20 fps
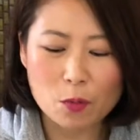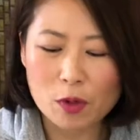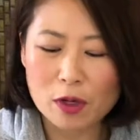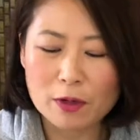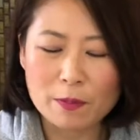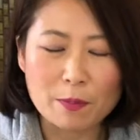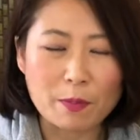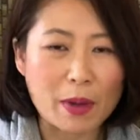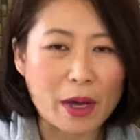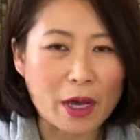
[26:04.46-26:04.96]

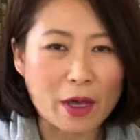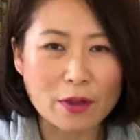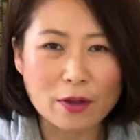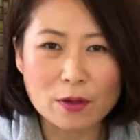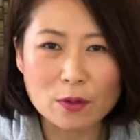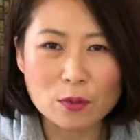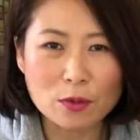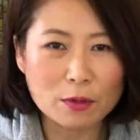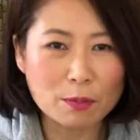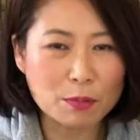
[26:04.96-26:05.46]
want to
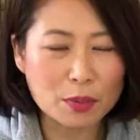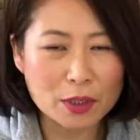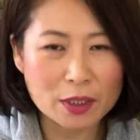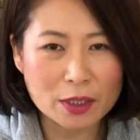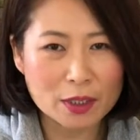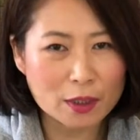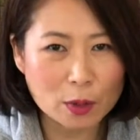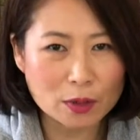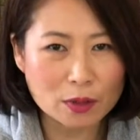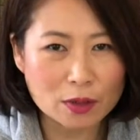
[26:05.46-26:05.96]
bother with
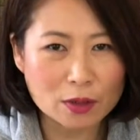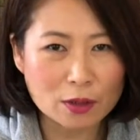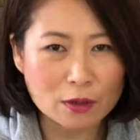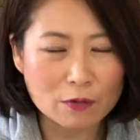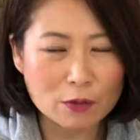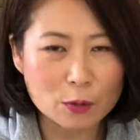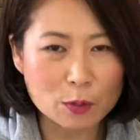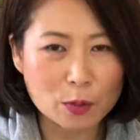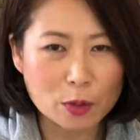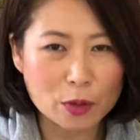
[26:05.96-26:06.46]
putting in a
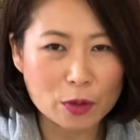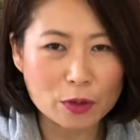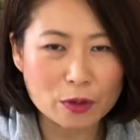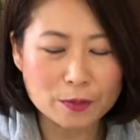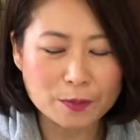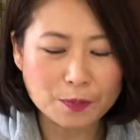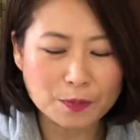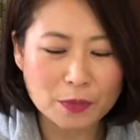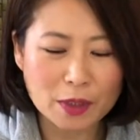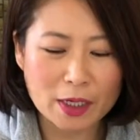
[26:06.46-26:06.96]
serving
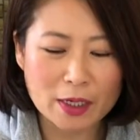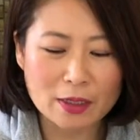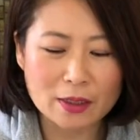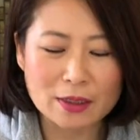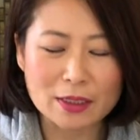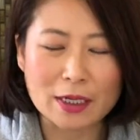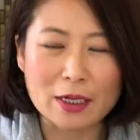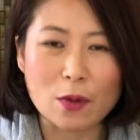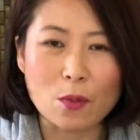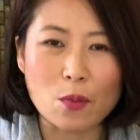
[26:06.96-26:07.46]
bowl, and
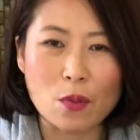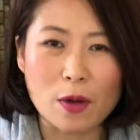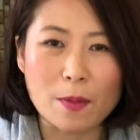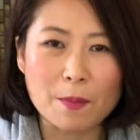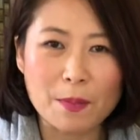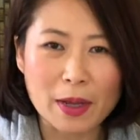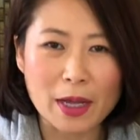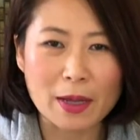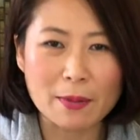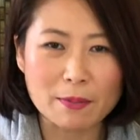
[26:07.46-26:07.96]
it's like a
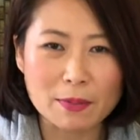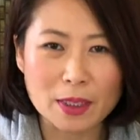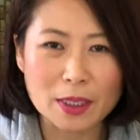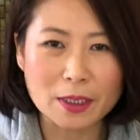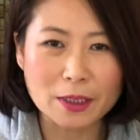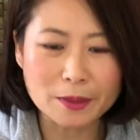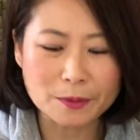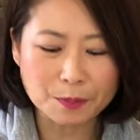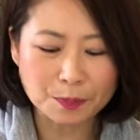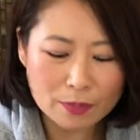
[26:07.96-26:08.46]
one-pot
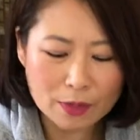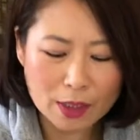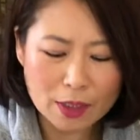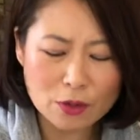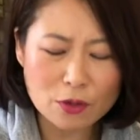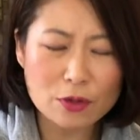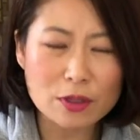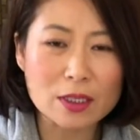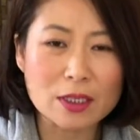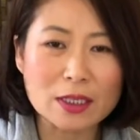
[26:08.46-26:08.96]
meal,
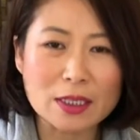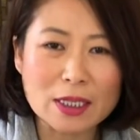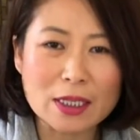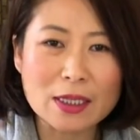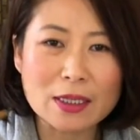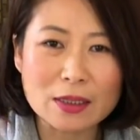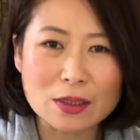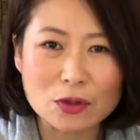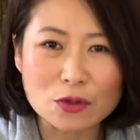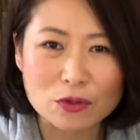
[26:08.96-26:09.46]
and you just
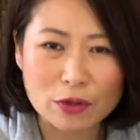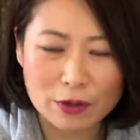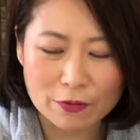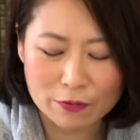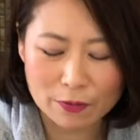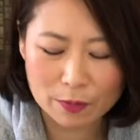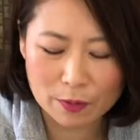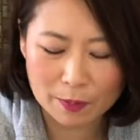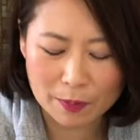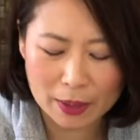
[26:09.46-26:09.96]
eat it
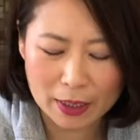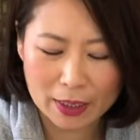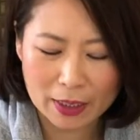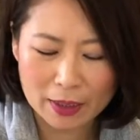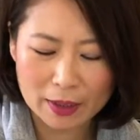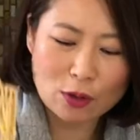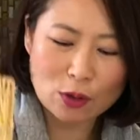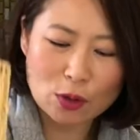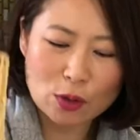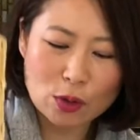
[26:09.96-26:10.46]
straight from the
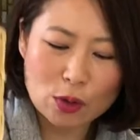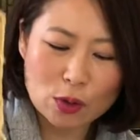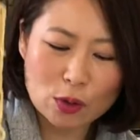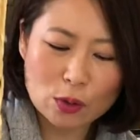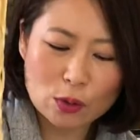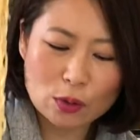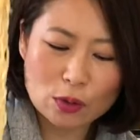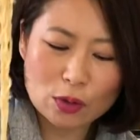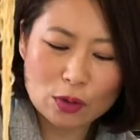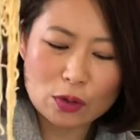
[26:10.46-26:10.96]
pot. You
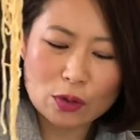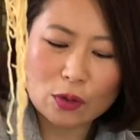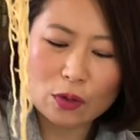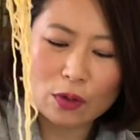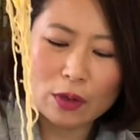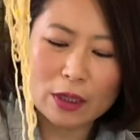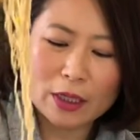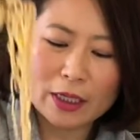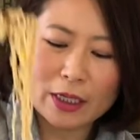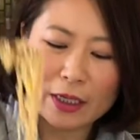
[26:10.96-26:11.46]
use
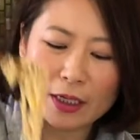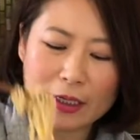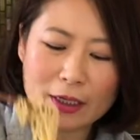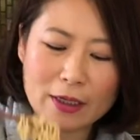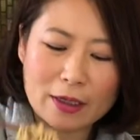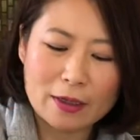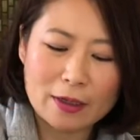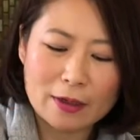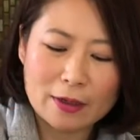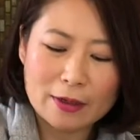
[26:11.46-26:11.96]
your
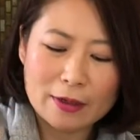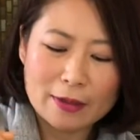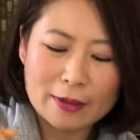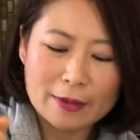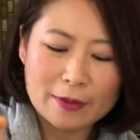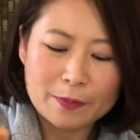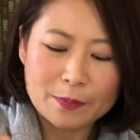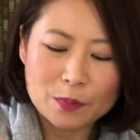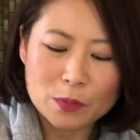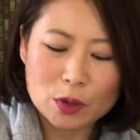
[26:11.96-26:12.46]
lid
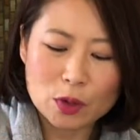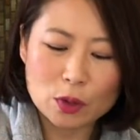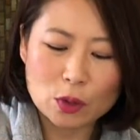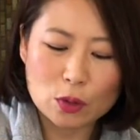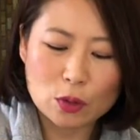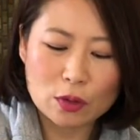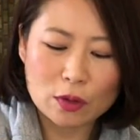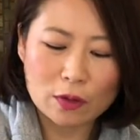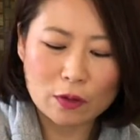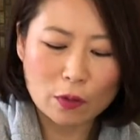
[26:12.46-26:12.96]
to
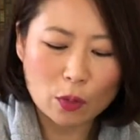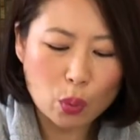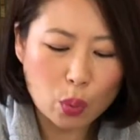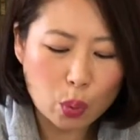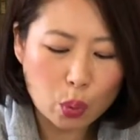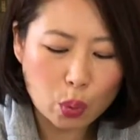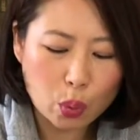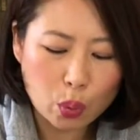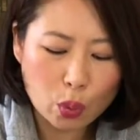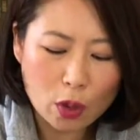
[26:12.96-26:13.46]
sort of
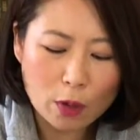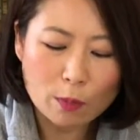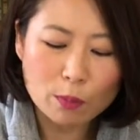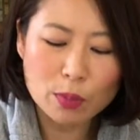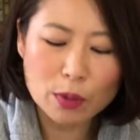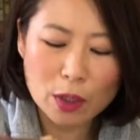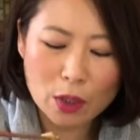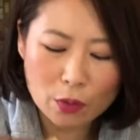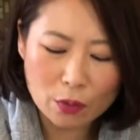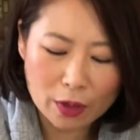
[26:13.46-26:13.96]

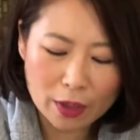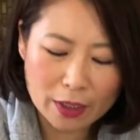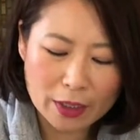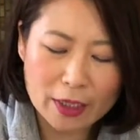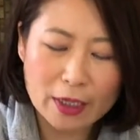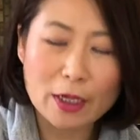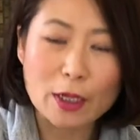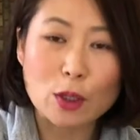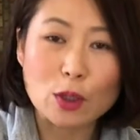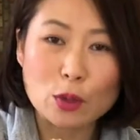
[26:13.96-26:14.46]
blow on
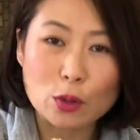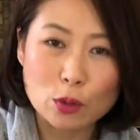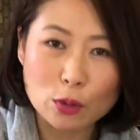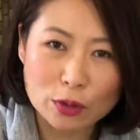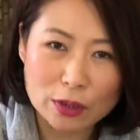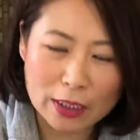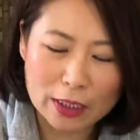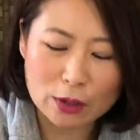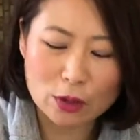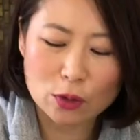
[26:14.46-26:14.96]
it and
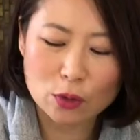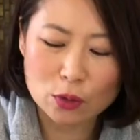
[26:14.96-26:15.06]
cool down your